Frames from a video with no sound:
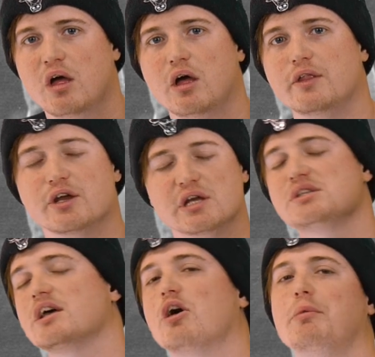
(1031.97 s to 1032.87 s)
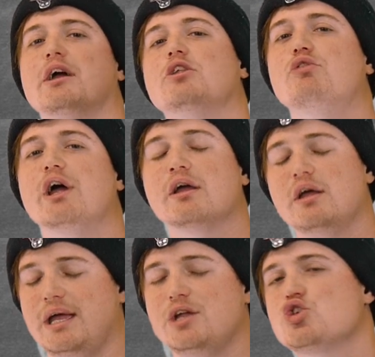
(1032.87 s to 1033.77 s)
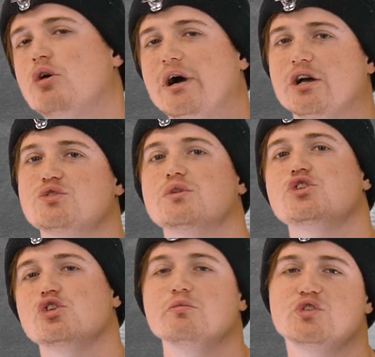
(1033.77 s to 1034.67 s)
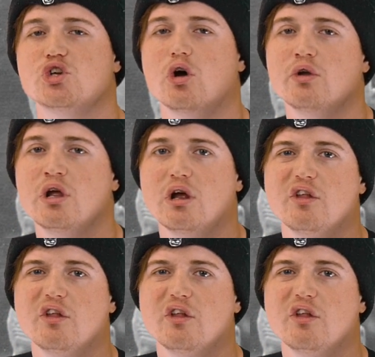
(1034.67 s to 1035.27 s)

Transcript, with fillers: And then Undertaker got back in the ring, hit Shawn Michaels with the tombstone,